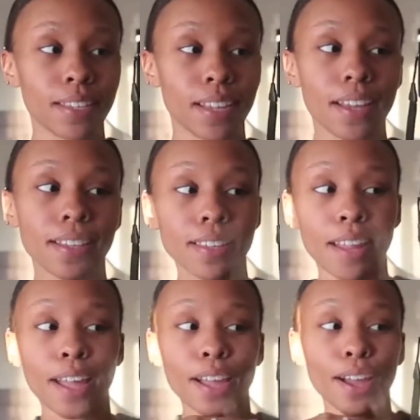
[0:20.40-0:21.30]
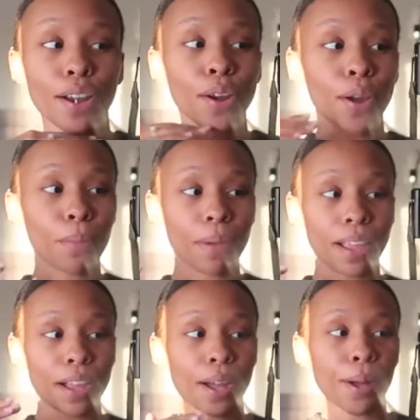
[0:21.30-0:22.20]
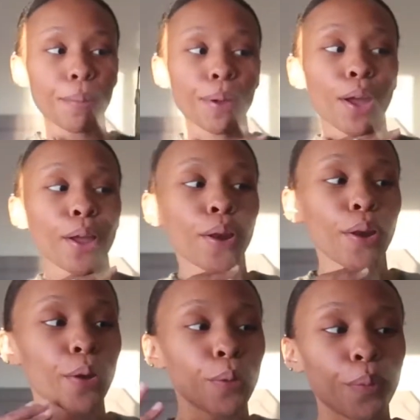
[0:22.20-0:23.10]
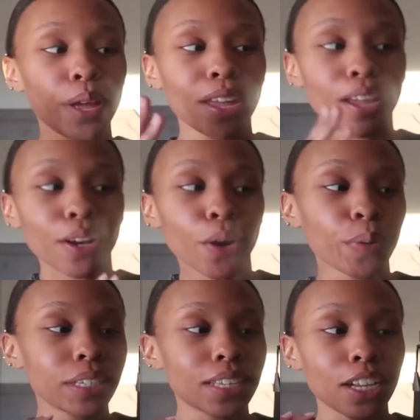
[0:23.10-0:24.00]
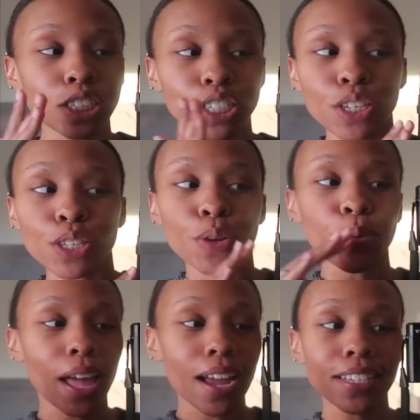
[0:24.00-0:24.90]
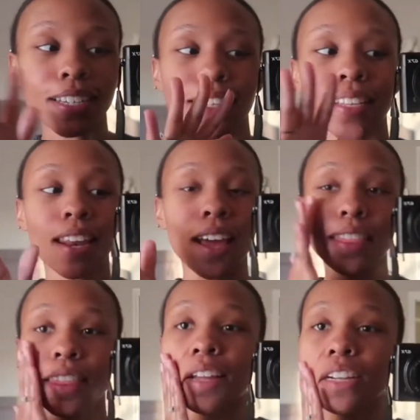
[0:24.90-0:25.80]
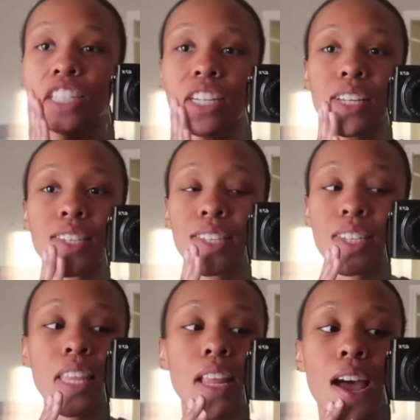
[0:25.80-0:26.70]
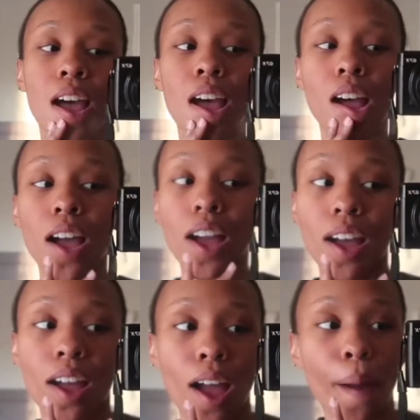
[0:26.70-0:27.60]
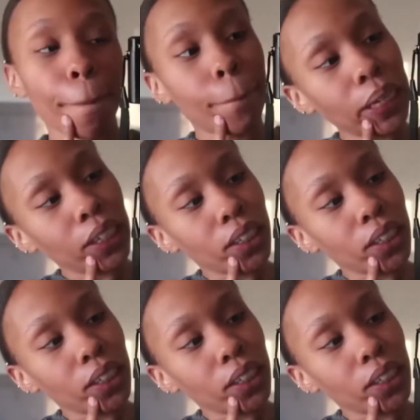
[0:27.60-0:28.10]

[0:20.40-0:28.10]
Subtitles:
it gets, like no makeup, no wig, no extensions, no lashes, nothing, just me.